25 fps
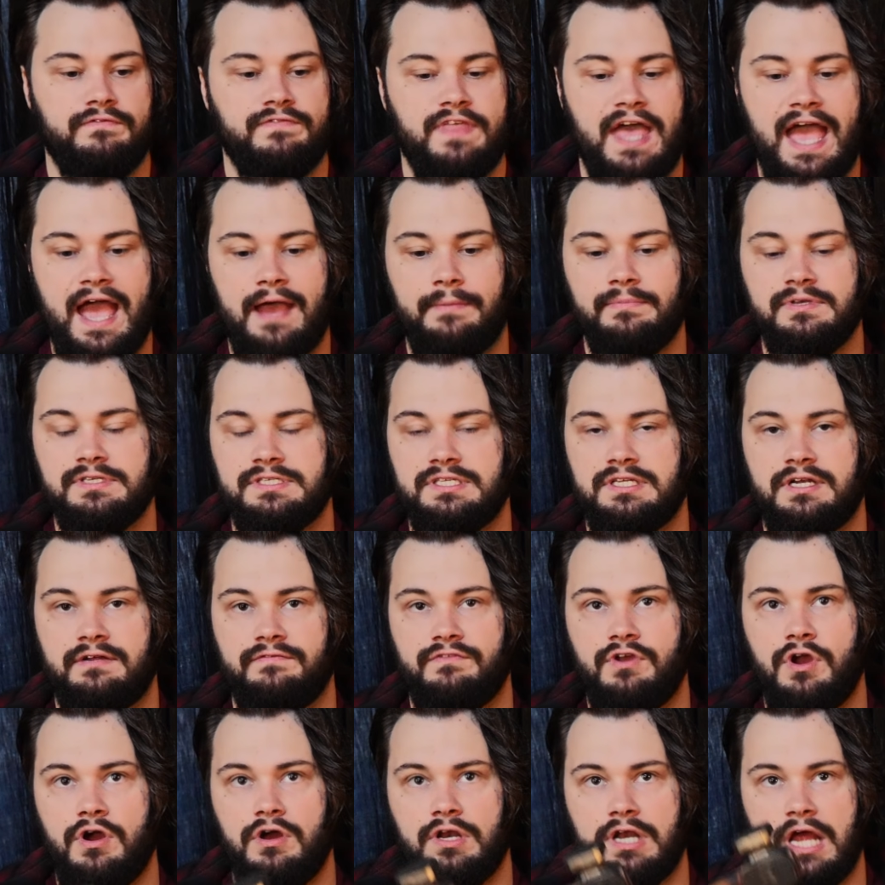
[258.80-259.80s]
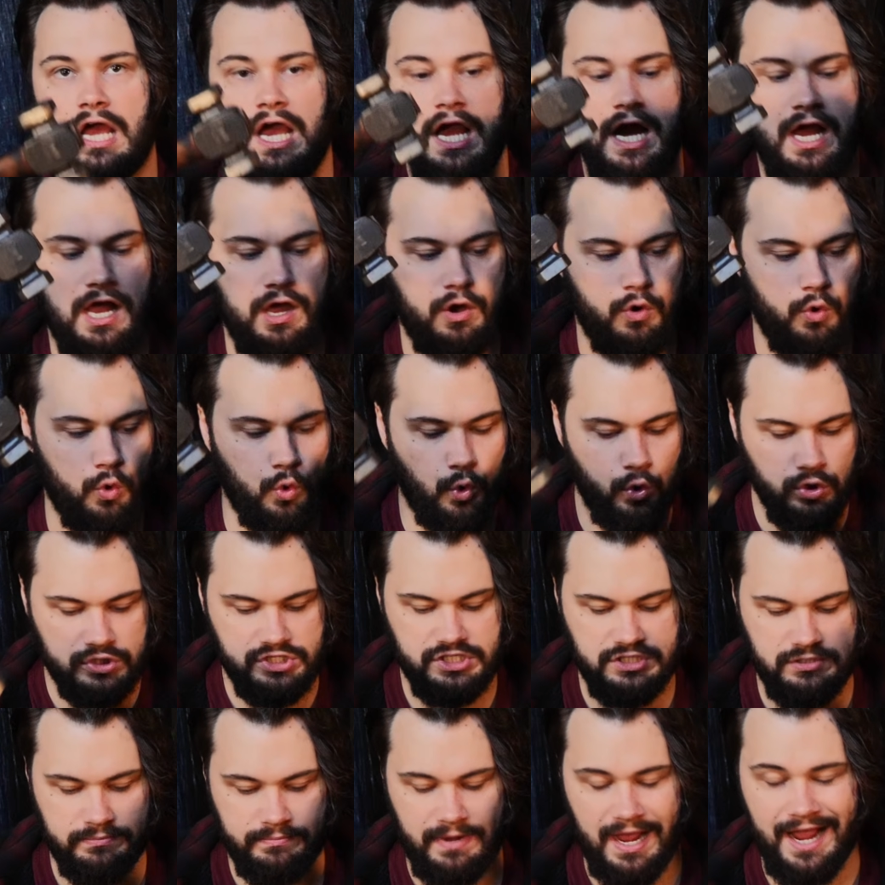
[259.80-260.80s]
of the hammers that I've got are awesome.